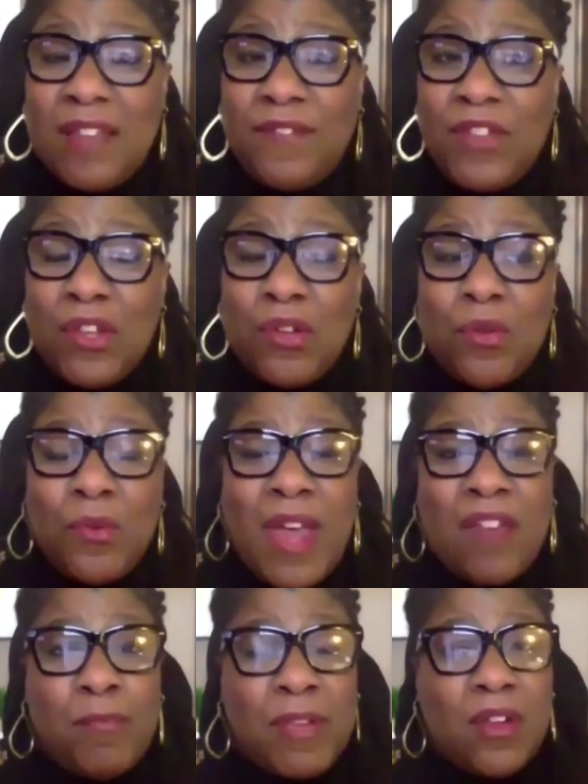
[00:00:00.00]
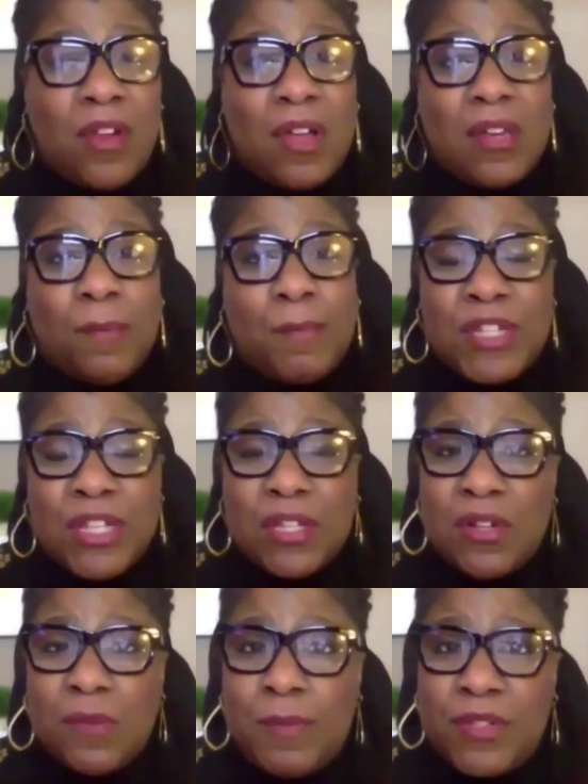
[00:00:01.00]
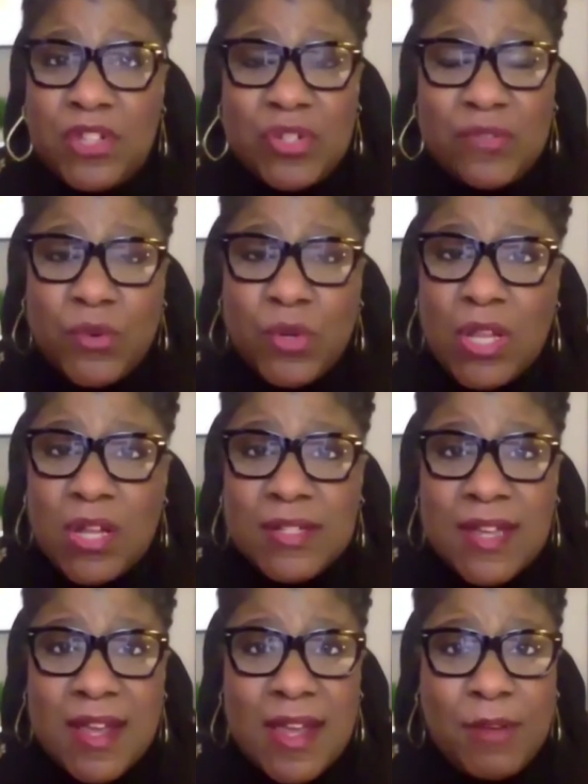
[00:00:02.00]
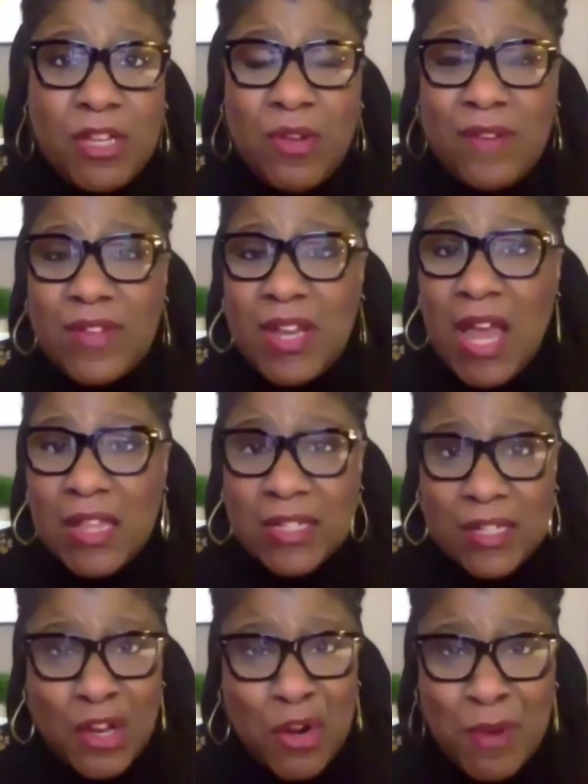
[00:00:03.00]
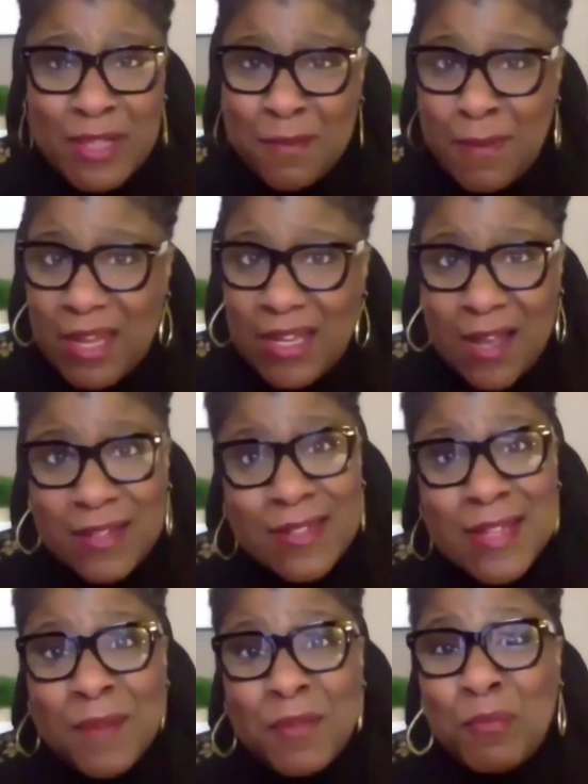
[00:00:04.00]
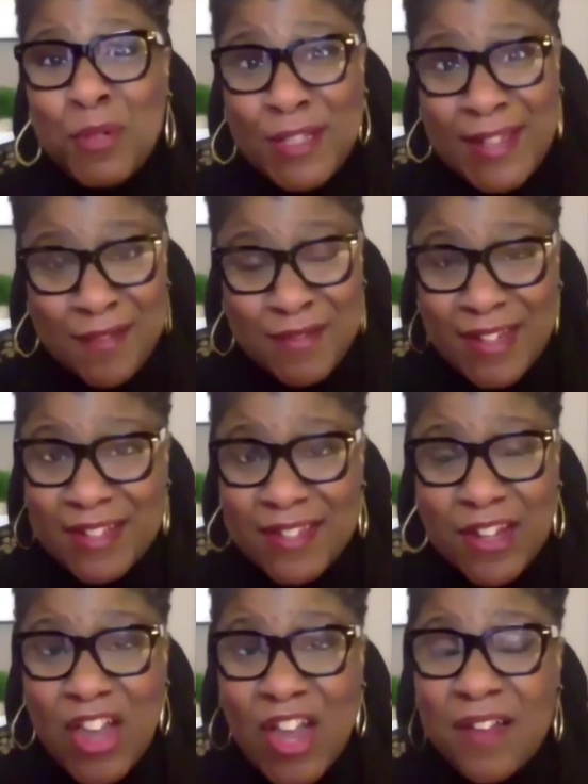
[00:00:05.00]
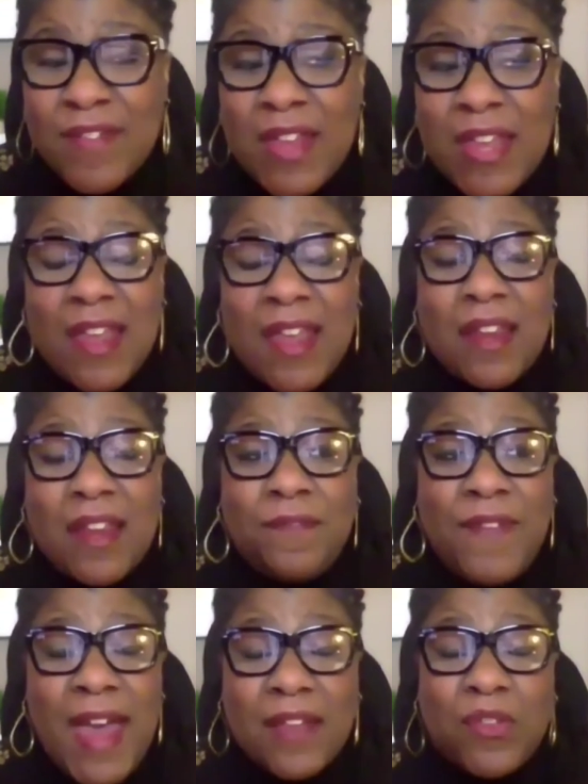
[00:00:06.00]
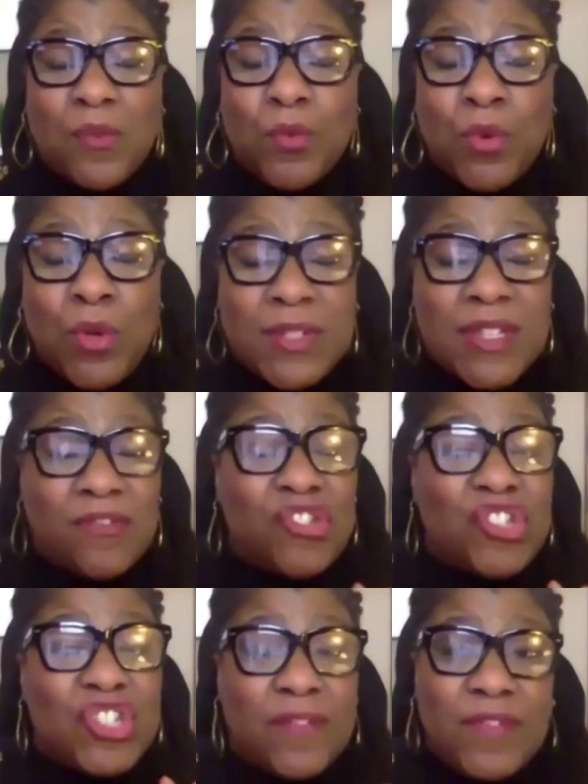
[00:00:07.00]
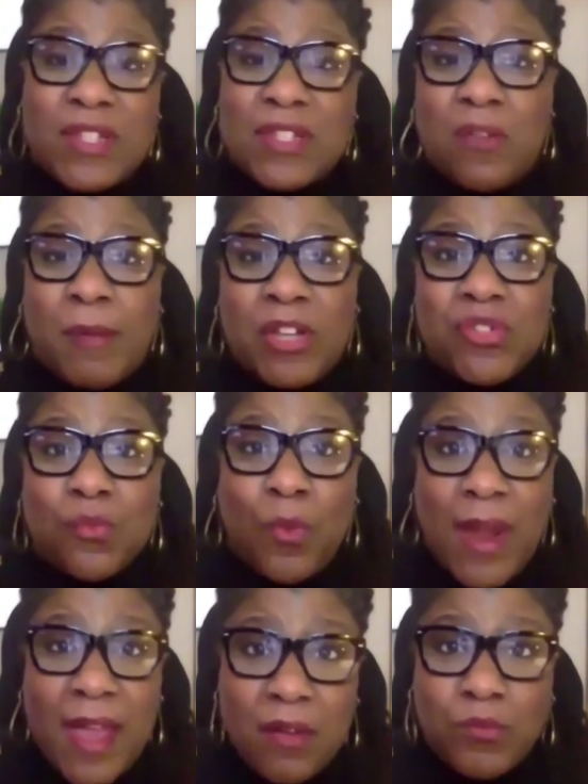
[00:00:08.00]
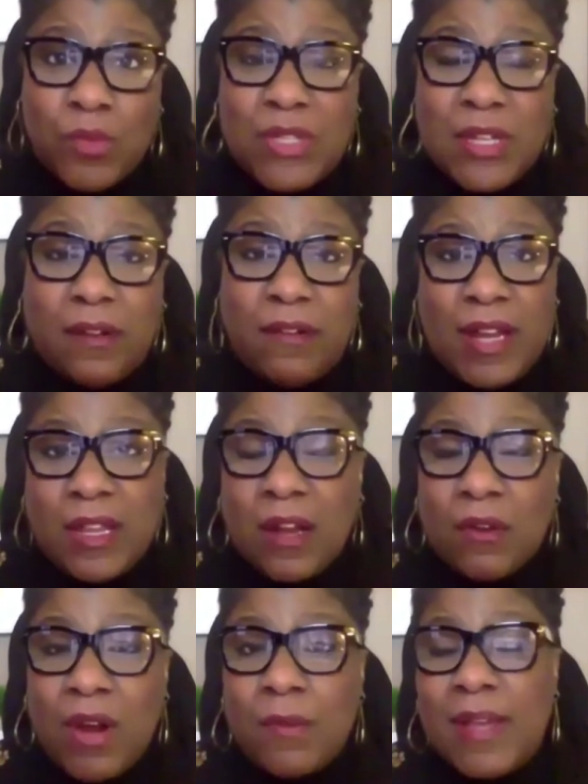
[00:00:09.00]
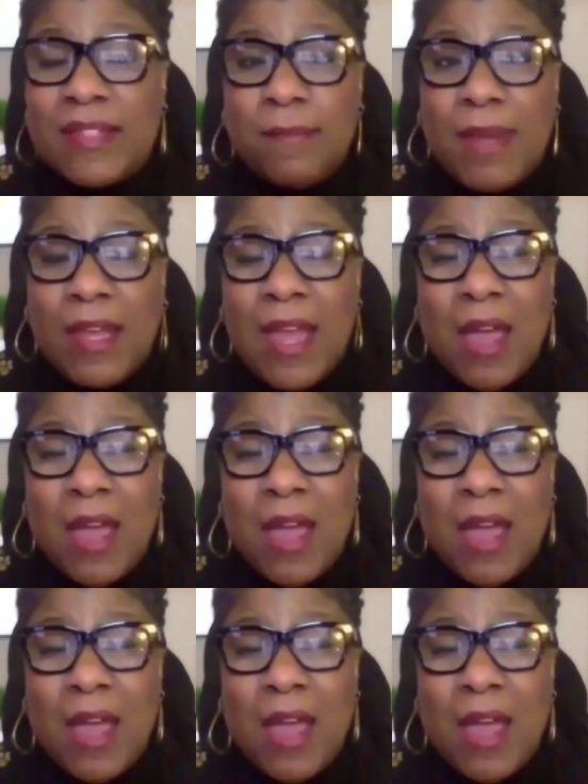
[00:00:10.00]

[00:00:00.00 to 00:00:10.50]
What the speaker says: If you have been on a particular position for a long time and you have not looked at your resume, now's the time to pull it out and dust it off. And in fact, the rules have shifted so much around really creating a great resume.